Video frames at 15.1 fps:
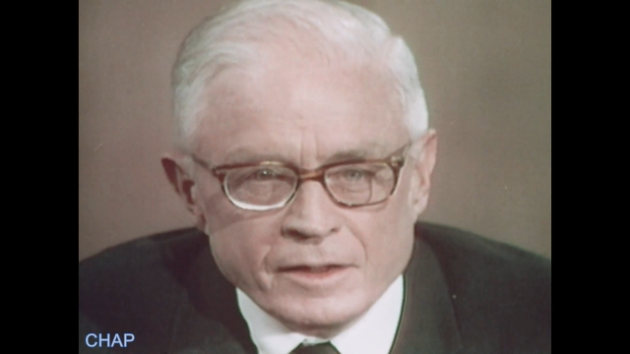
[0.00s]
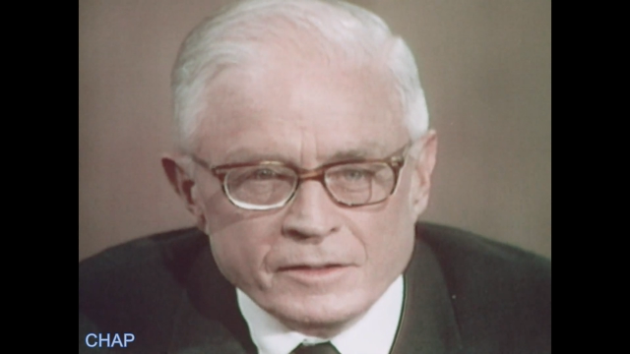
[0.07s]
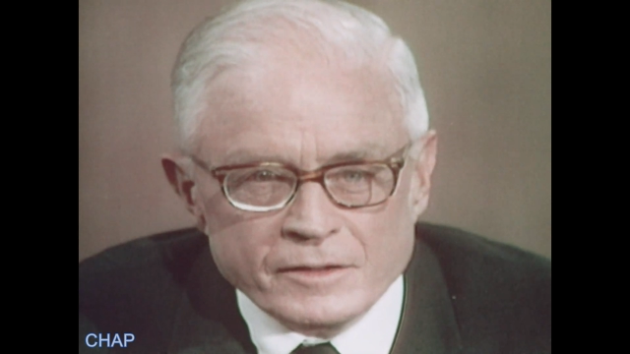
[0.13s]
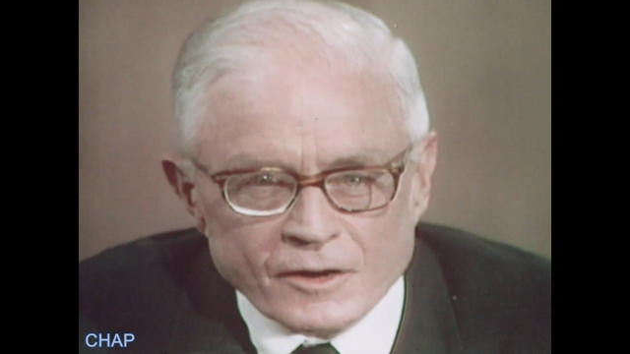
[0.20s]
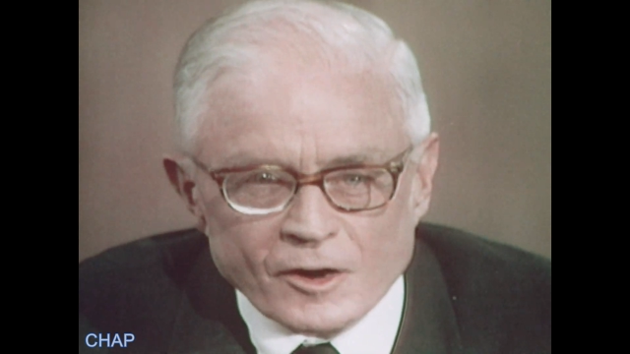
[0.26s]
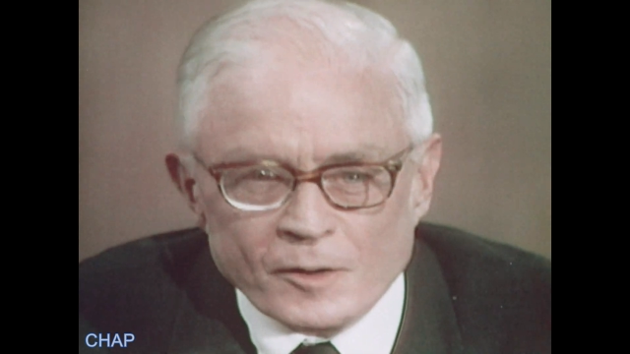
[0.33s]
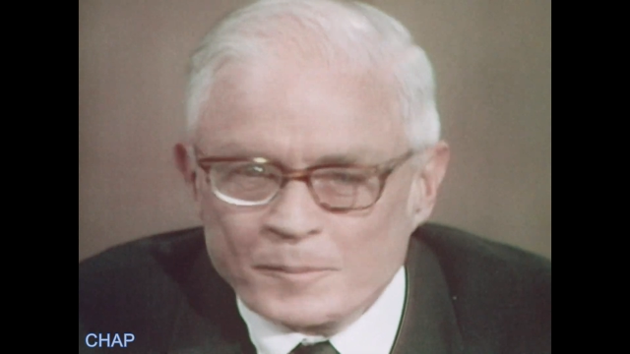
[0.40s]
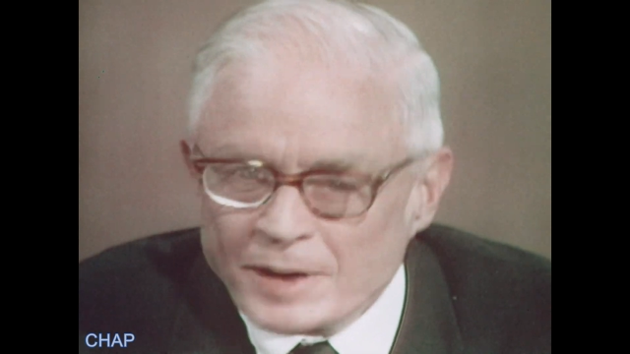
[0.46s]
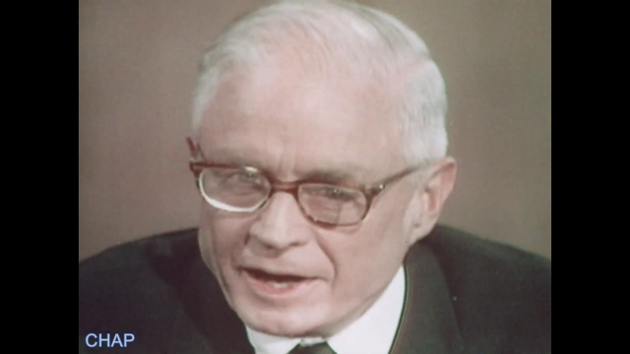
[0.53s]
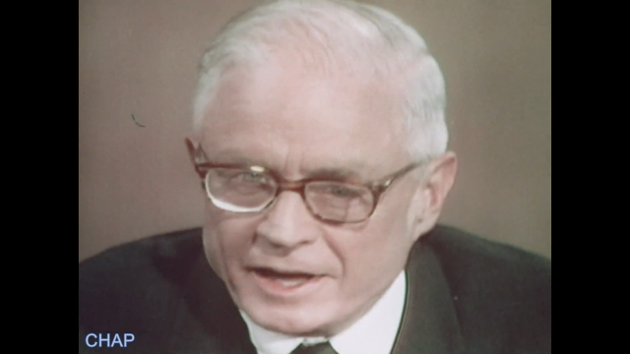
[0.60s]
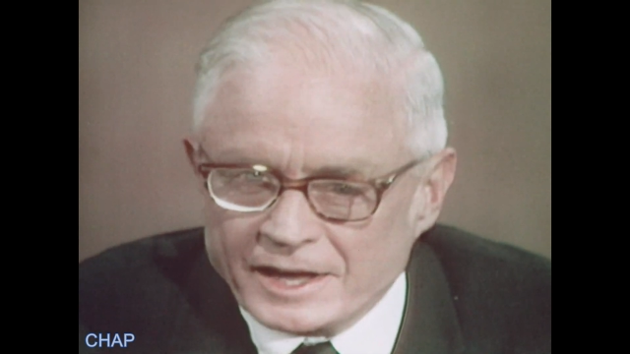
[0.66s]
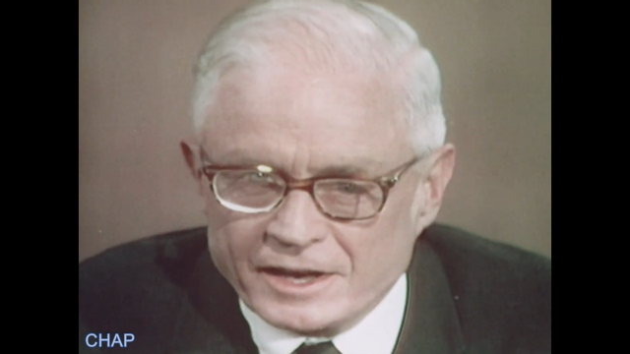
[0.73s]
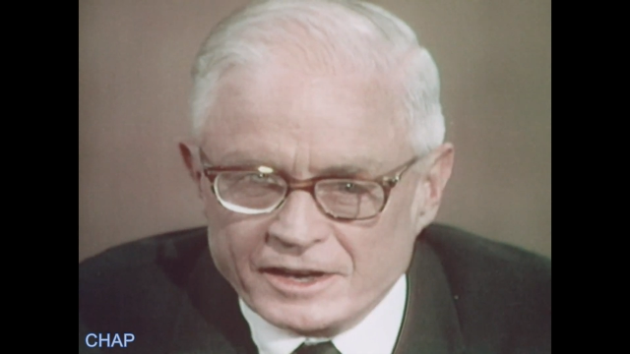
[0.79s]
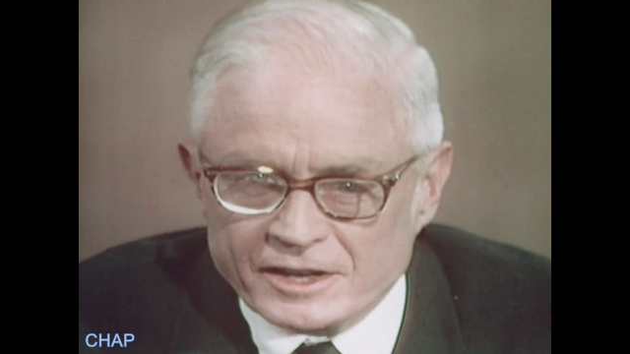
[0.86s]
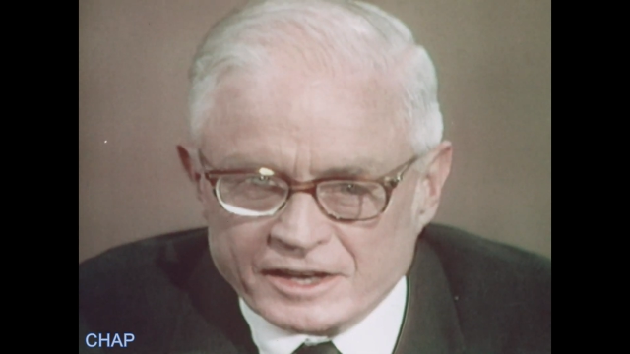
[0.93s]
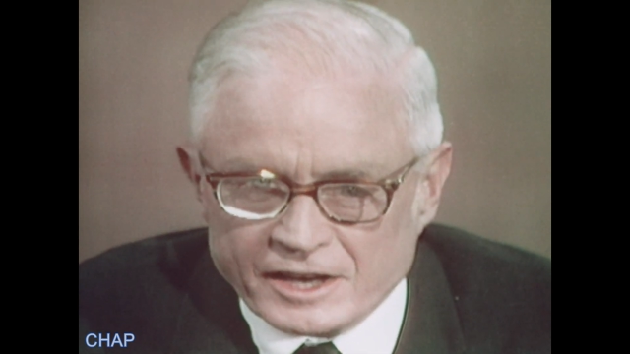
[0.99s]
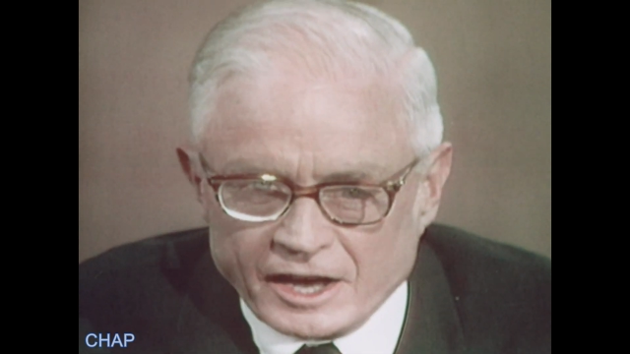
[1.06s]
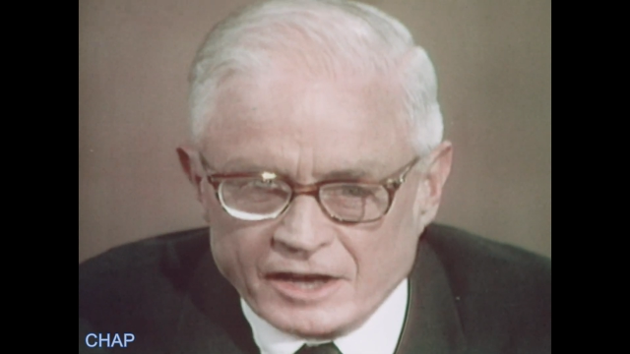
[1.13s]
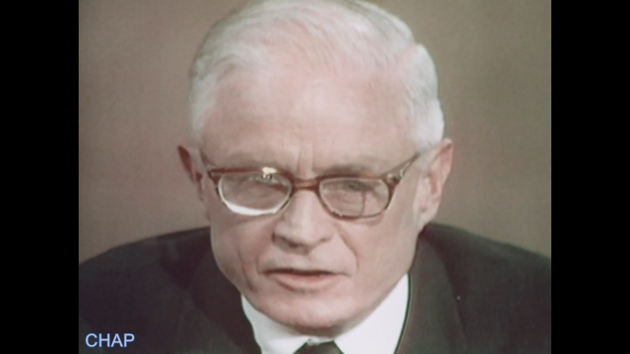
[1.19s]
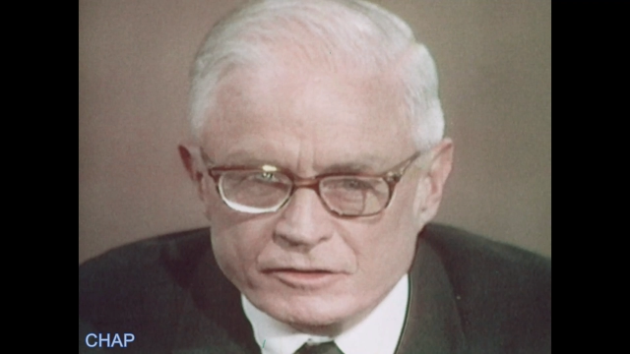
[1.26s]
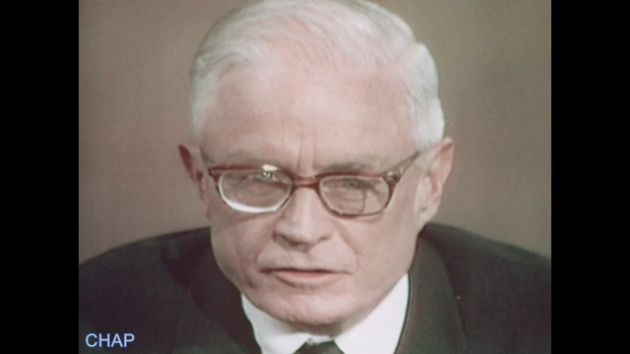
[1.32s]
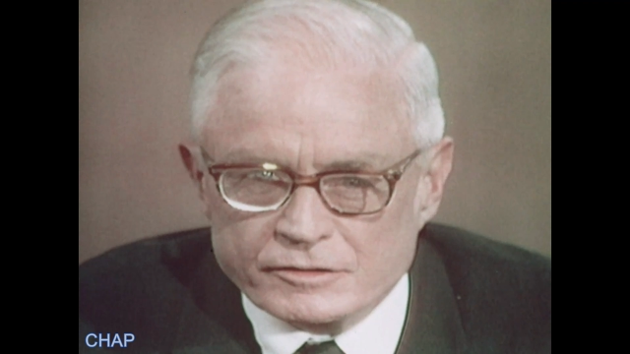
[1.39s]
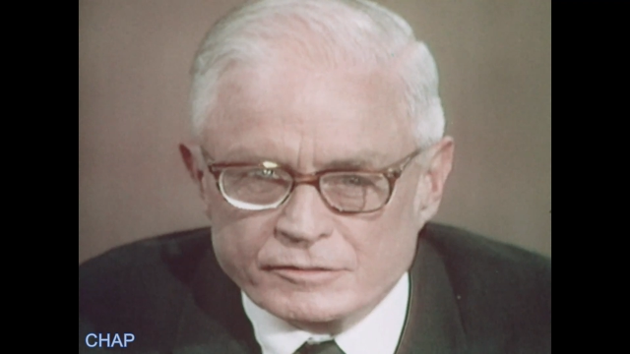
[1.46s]
There are many
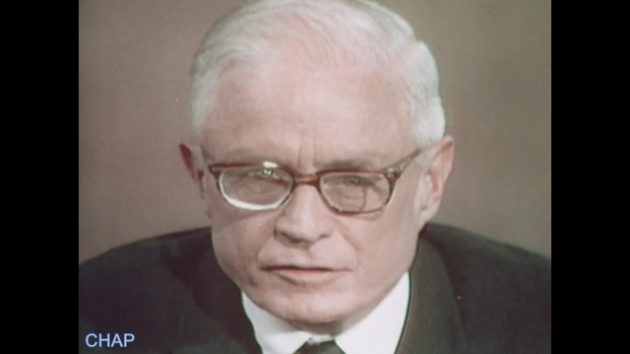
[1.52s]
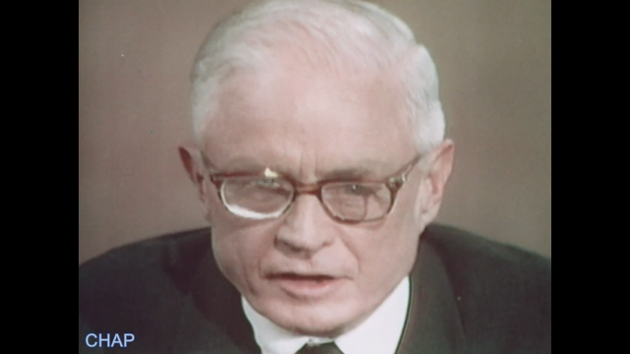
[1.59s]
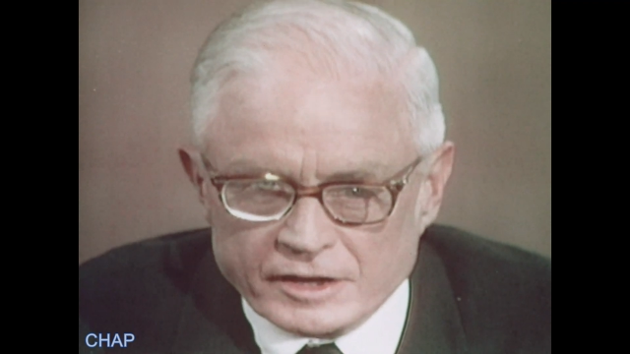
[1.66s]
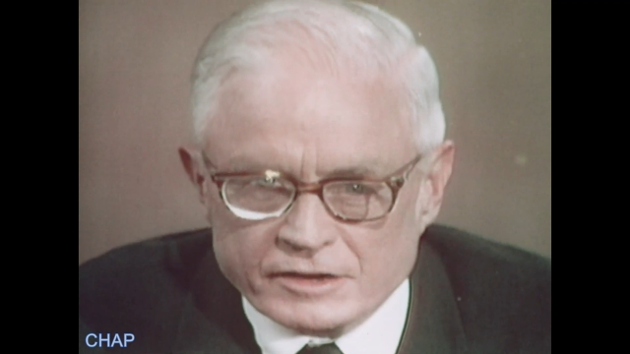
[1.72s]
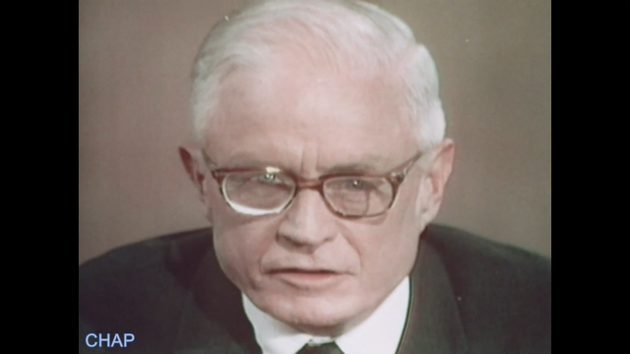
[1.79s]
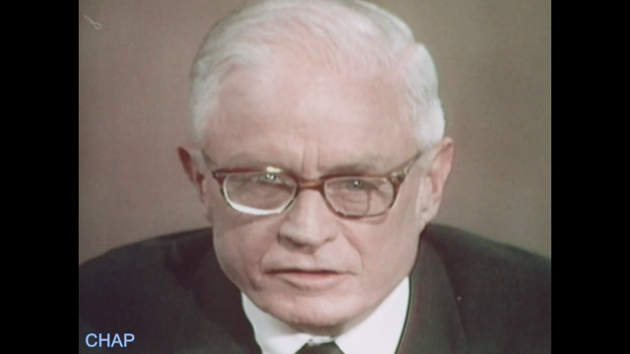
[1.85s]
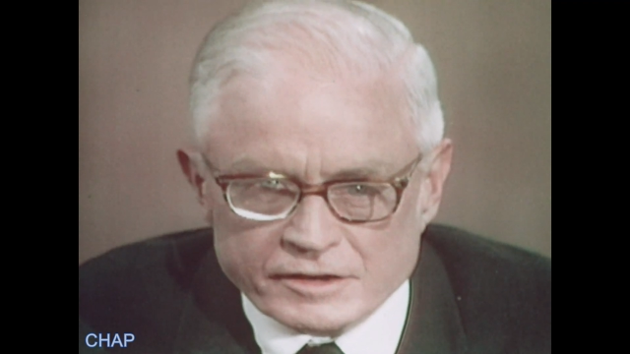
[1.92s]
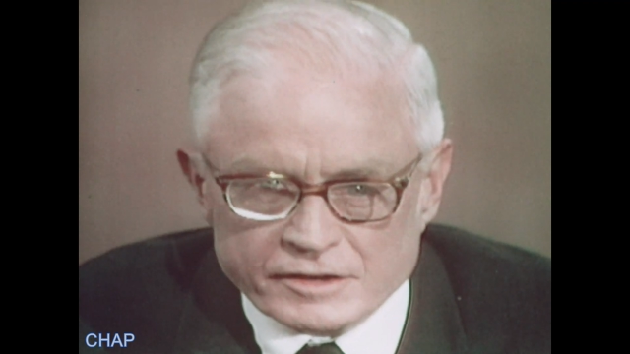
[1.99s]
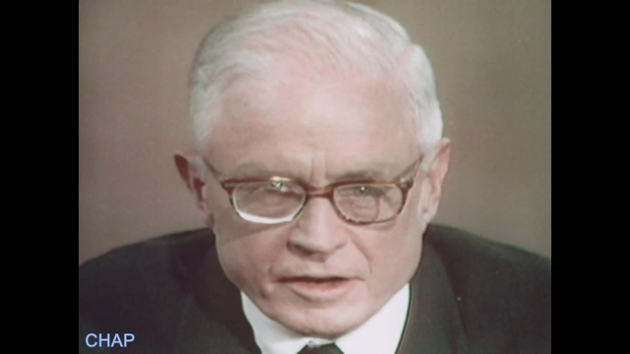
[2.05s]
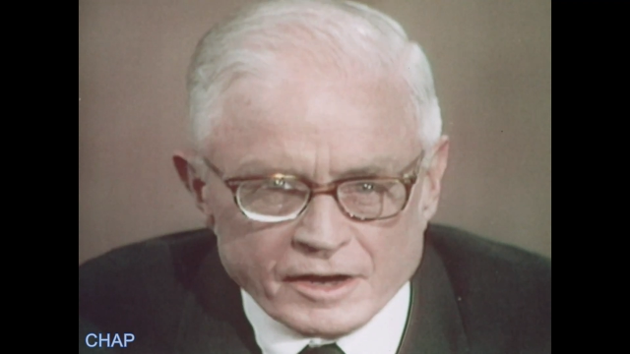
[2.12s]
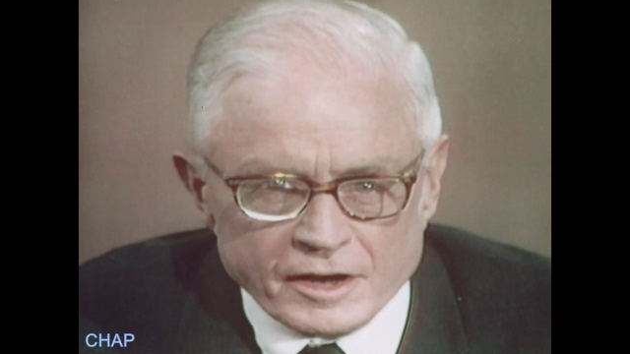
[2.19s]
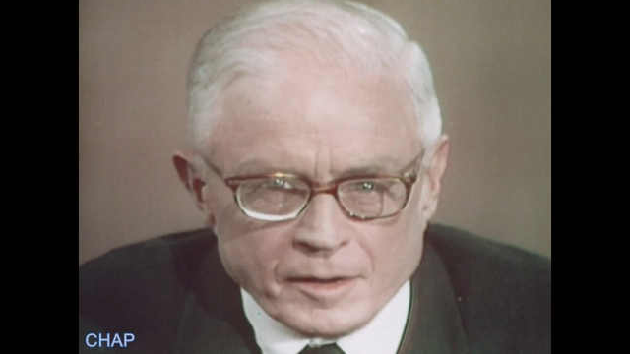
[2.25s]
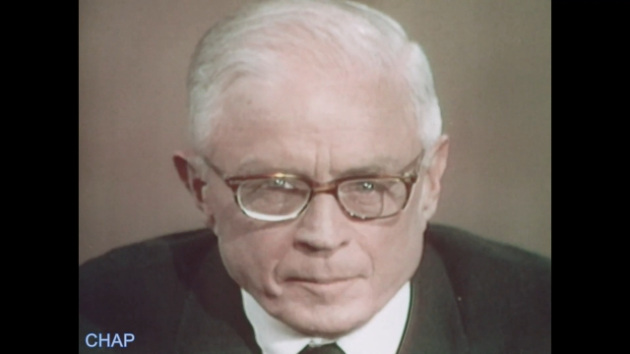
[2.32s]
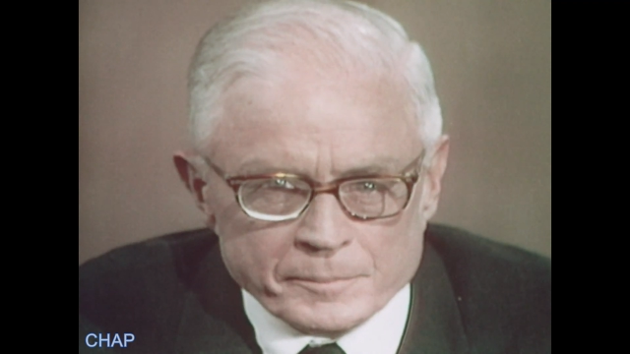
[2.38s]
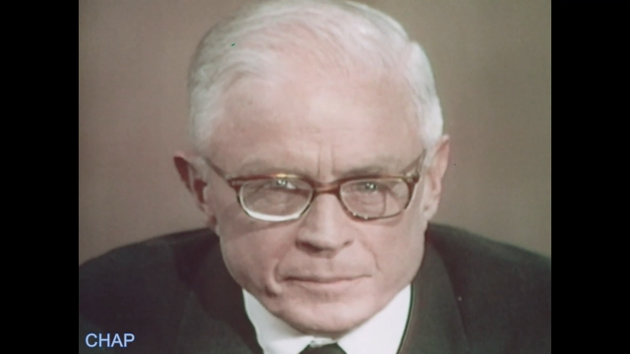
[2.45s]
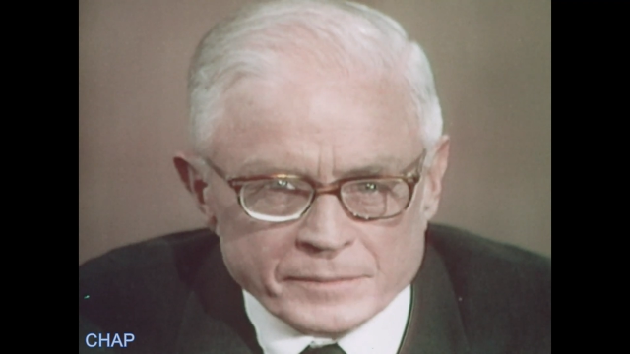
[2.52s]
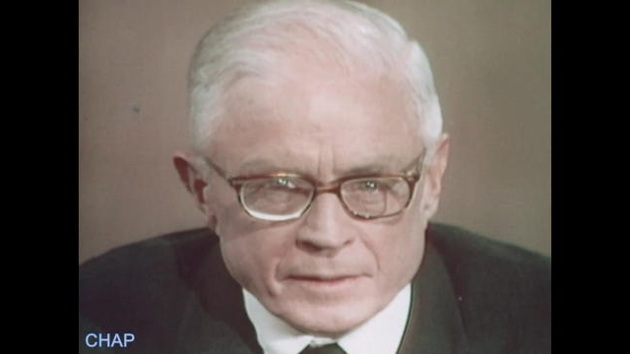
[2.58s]
indicators of things to come.